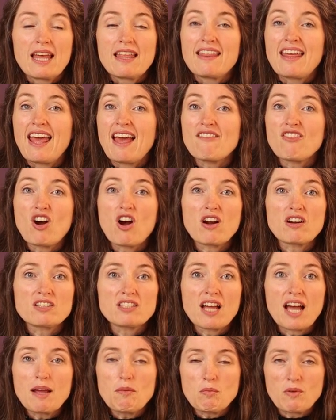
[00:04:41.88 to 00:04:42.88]
They have a hard
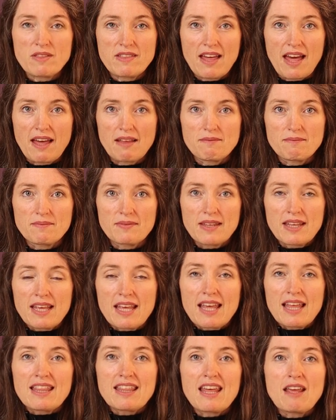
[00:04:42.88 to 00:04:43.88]
time with that.
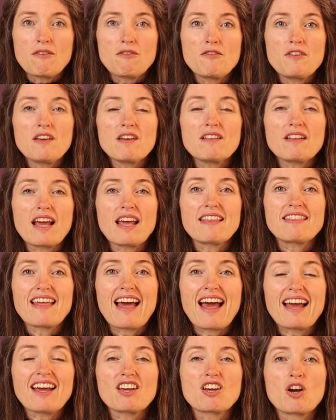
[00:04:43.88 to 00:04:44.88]
They feel like
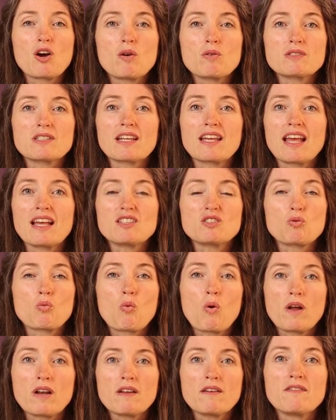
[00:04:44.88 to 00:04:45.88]
that goes against
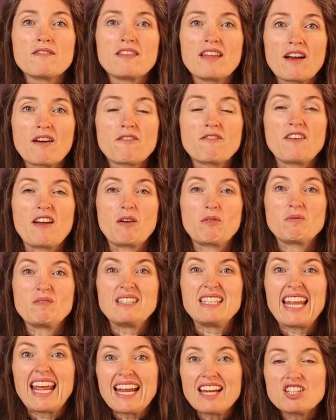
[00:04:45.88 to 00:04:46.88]
one of their
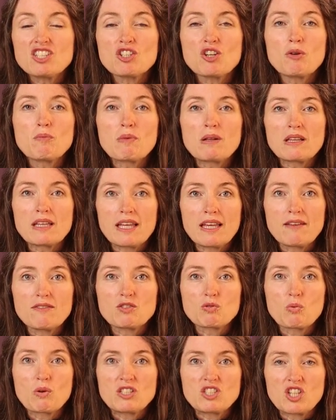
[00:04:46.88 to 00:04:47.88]
foundational
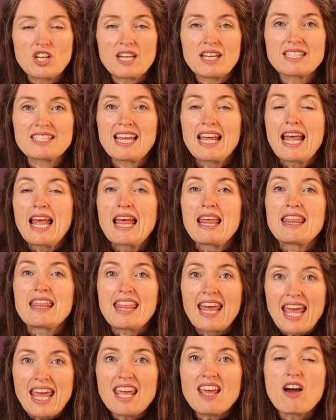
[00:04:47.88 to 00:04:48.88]
beliefs, which is
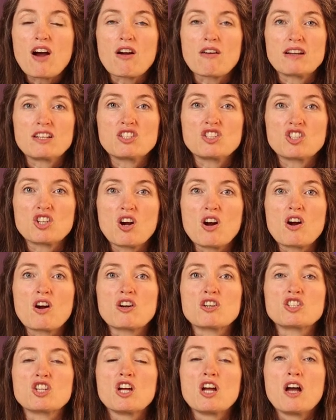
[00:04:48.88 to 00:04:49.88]
they are in
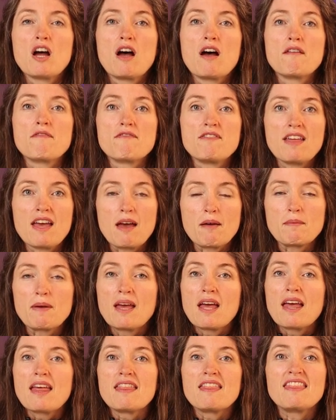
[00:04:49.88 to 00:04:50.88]
charge of them.
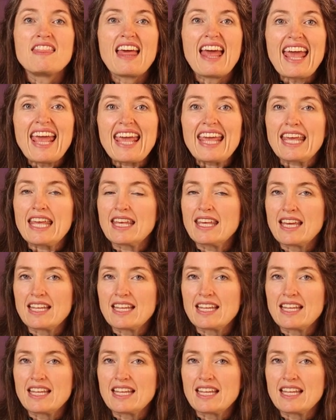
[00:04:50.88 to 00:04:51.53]
They